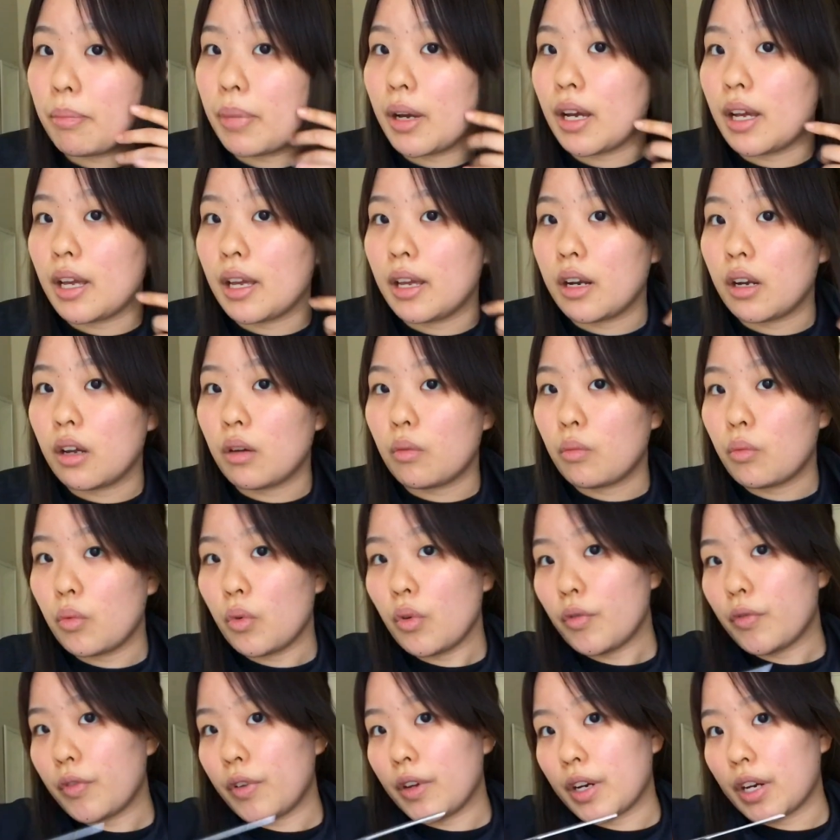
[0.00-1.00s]
but
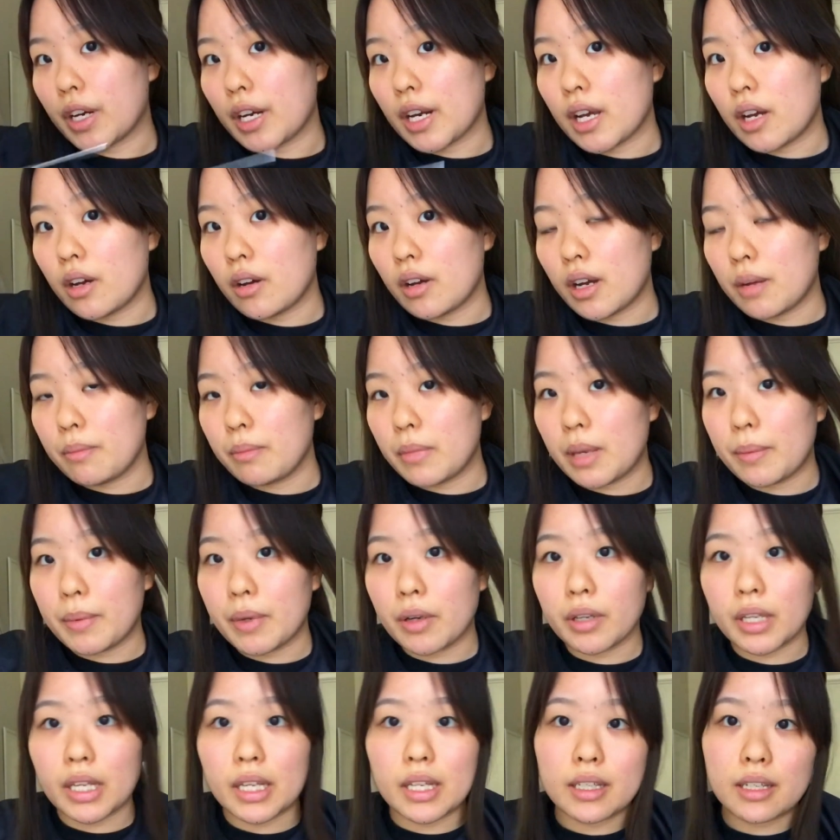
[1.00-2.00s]
we'll figure it out. Maybe
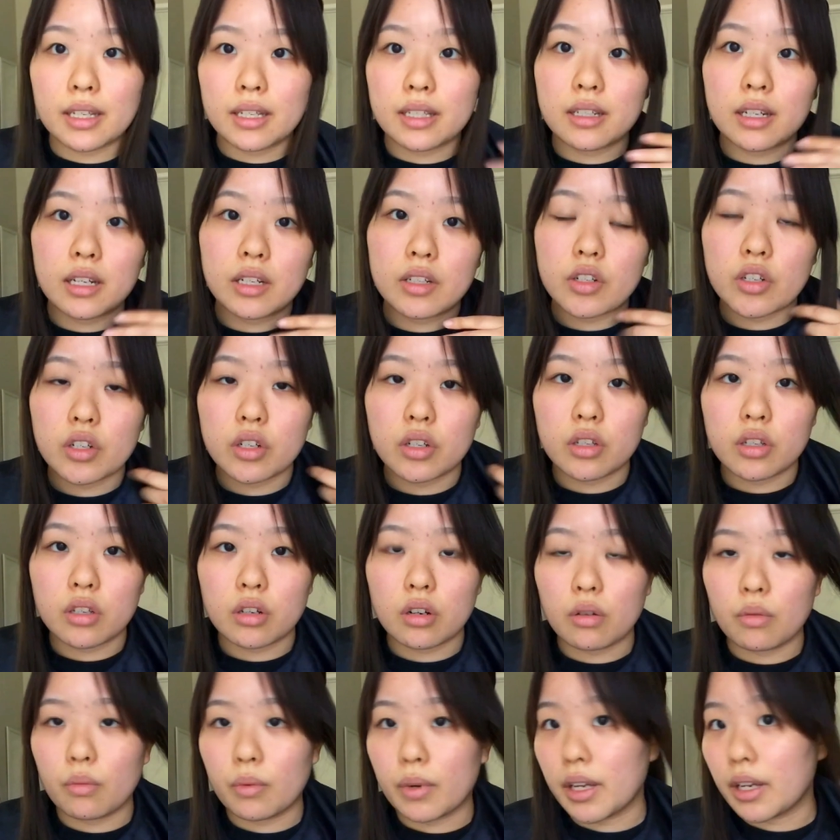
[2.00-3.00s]
I'll get extensions or
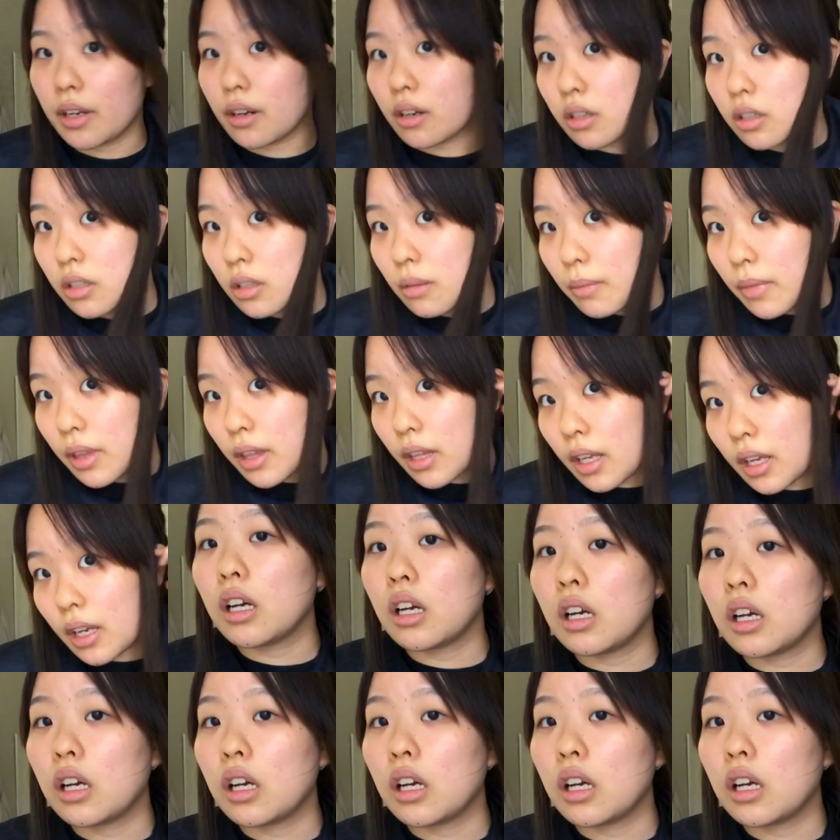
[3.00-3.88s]
a wig or something.